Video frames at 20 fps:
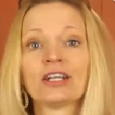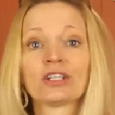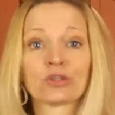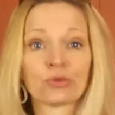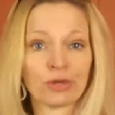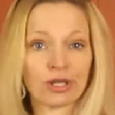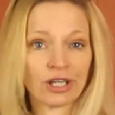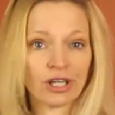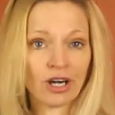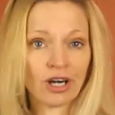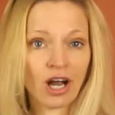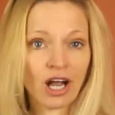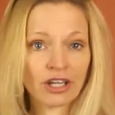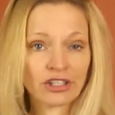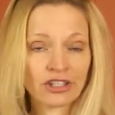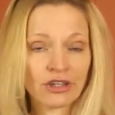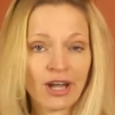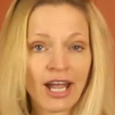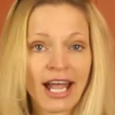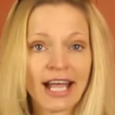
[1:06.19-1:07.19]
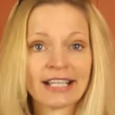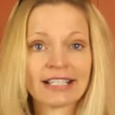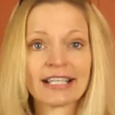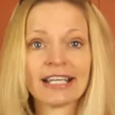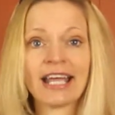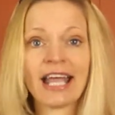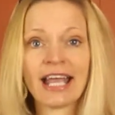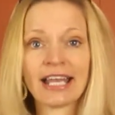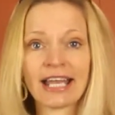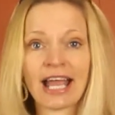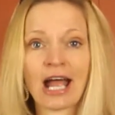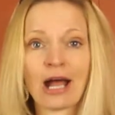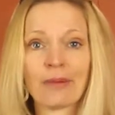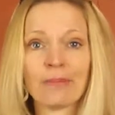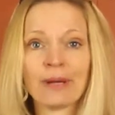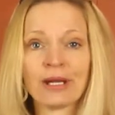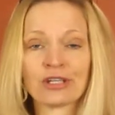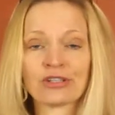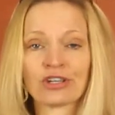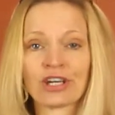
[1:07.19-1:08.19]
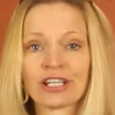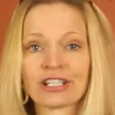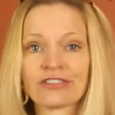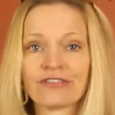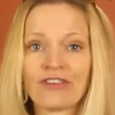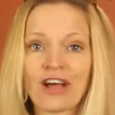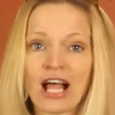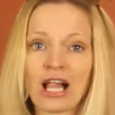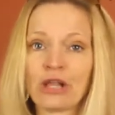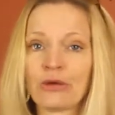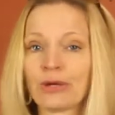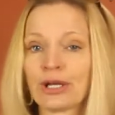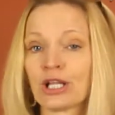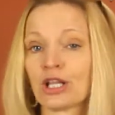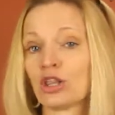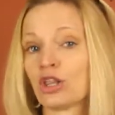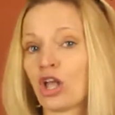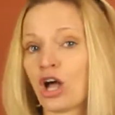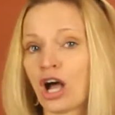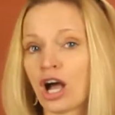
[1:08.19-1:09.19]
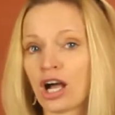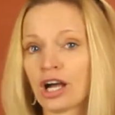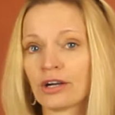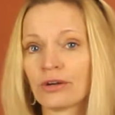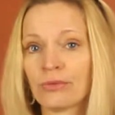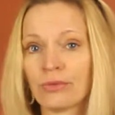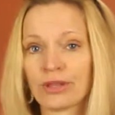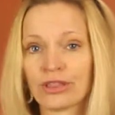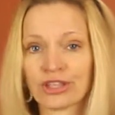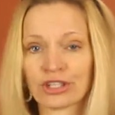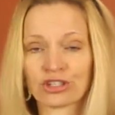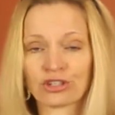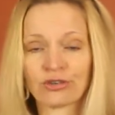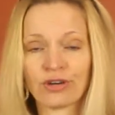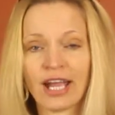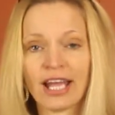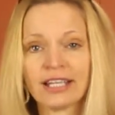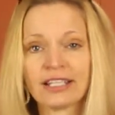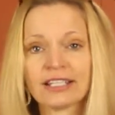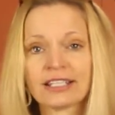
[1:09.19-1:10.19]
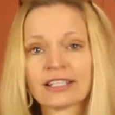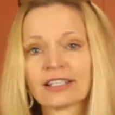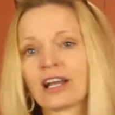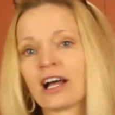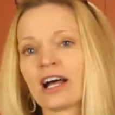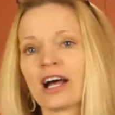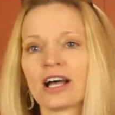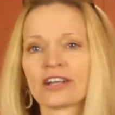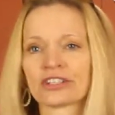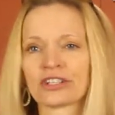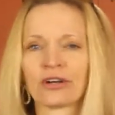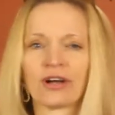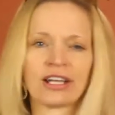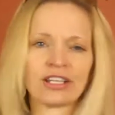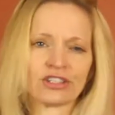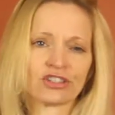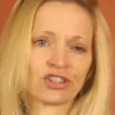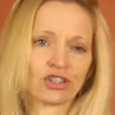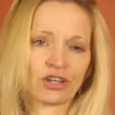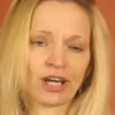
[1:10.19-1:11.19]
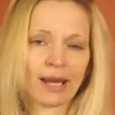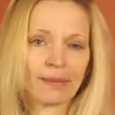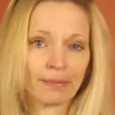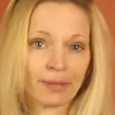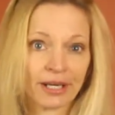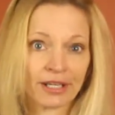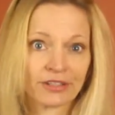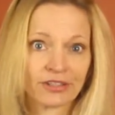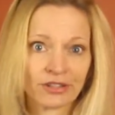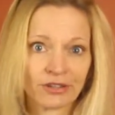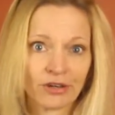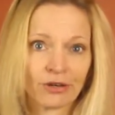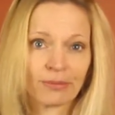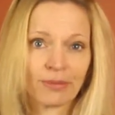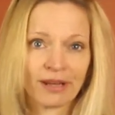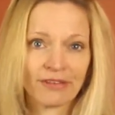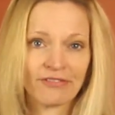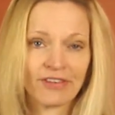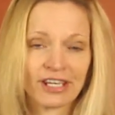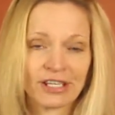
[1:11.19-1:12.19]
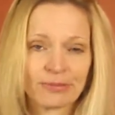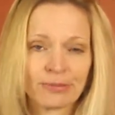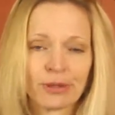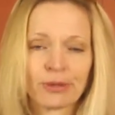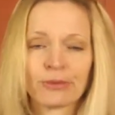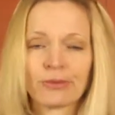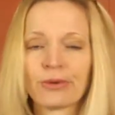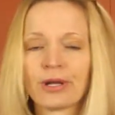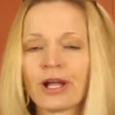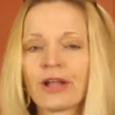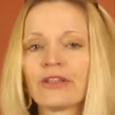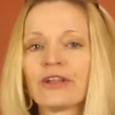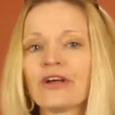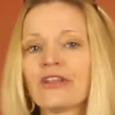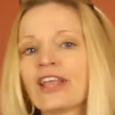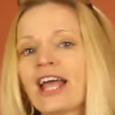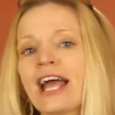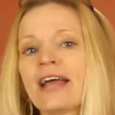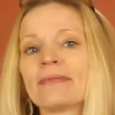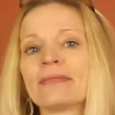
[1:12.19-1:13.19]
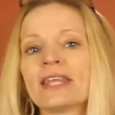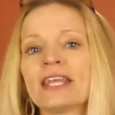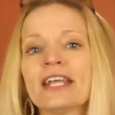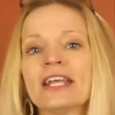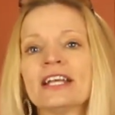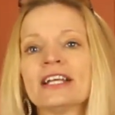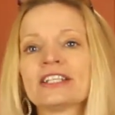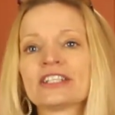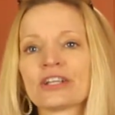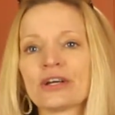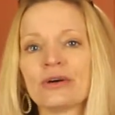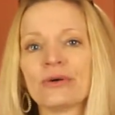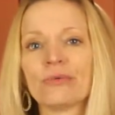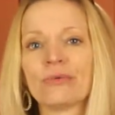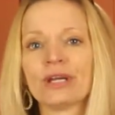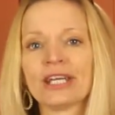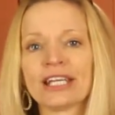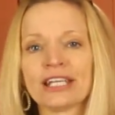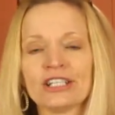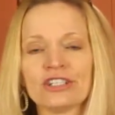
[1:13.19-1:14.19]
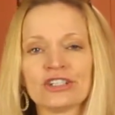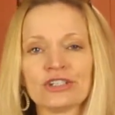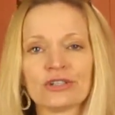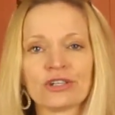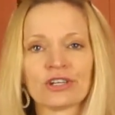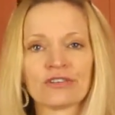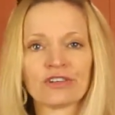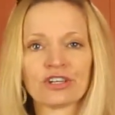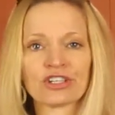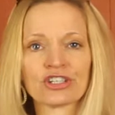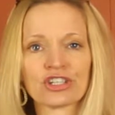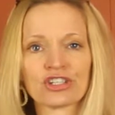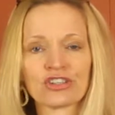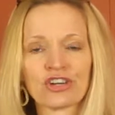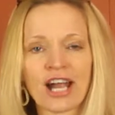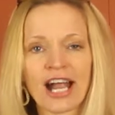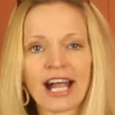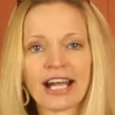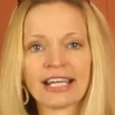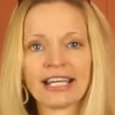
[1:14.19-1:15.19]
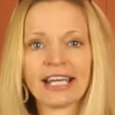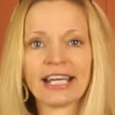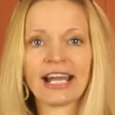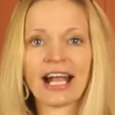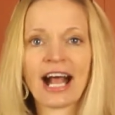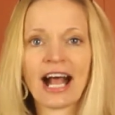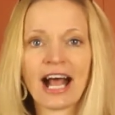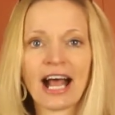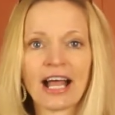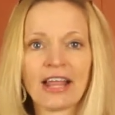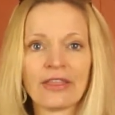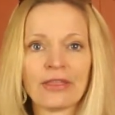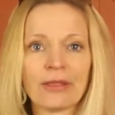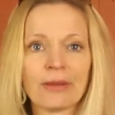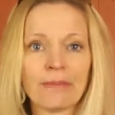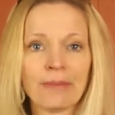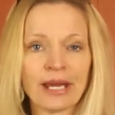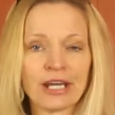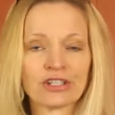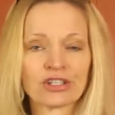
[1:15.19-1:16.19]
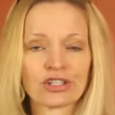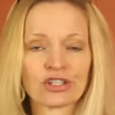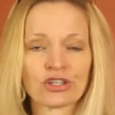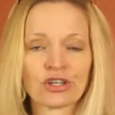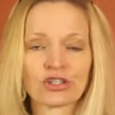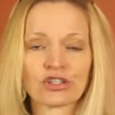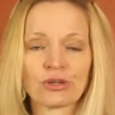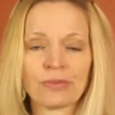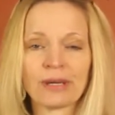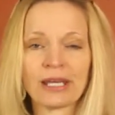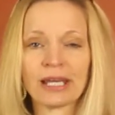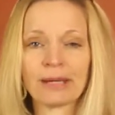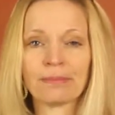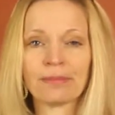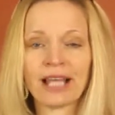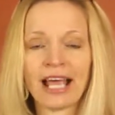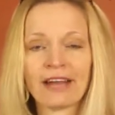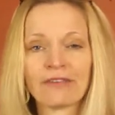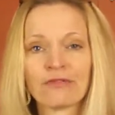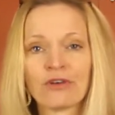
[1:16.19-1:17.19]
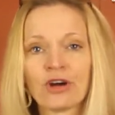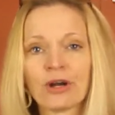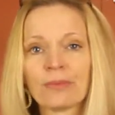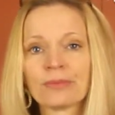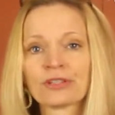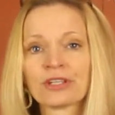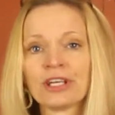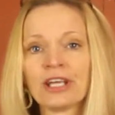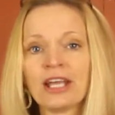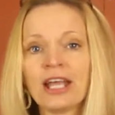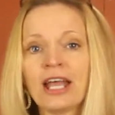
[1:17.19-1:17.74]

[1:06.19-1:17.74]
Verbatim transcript: Twitter also has it, and now Pinterest following along with the trend. Also Instagram, because they're owned by Facebook, we all know that. So we can do conversion tracking on the major social media platforms.